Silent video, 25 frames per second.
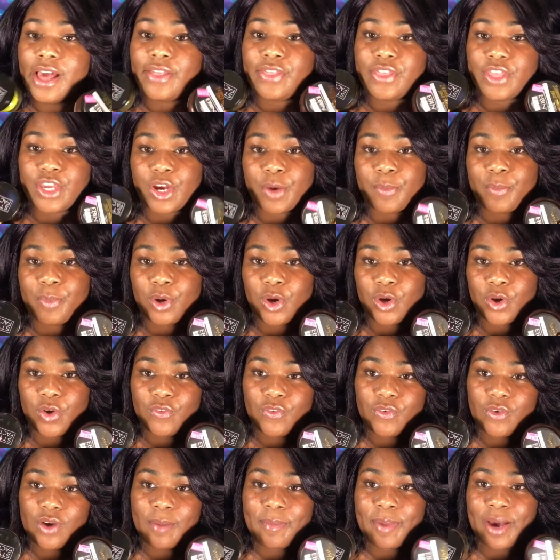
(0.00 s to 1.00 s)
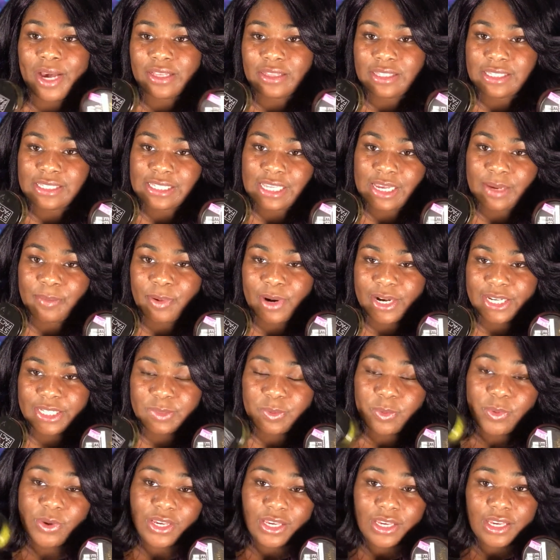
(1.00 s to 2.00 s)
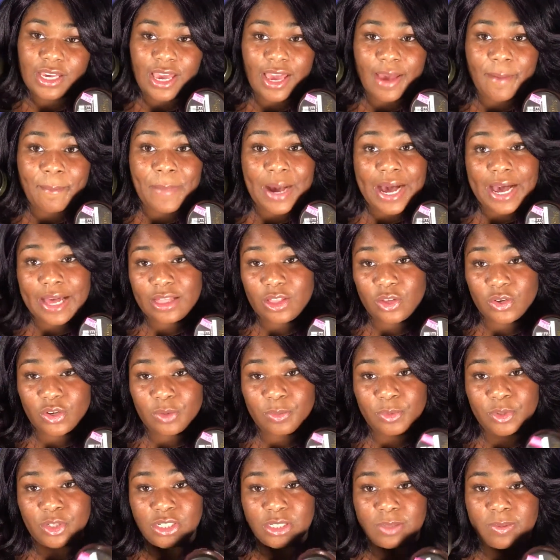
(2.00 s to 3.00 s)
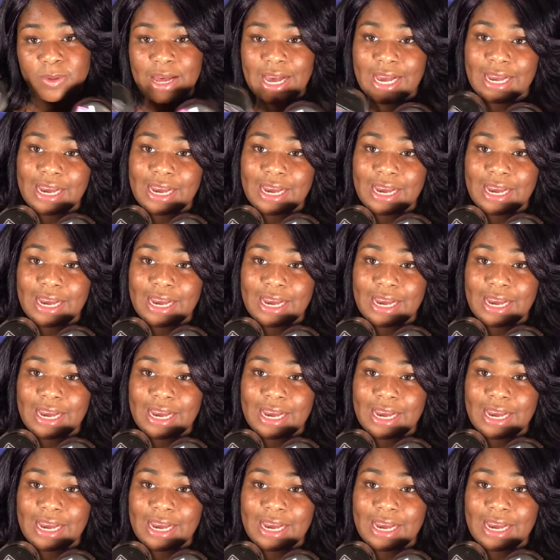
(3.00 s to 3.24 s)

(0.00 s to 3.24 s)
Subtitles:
They're both about the same price point at my local beauty supply.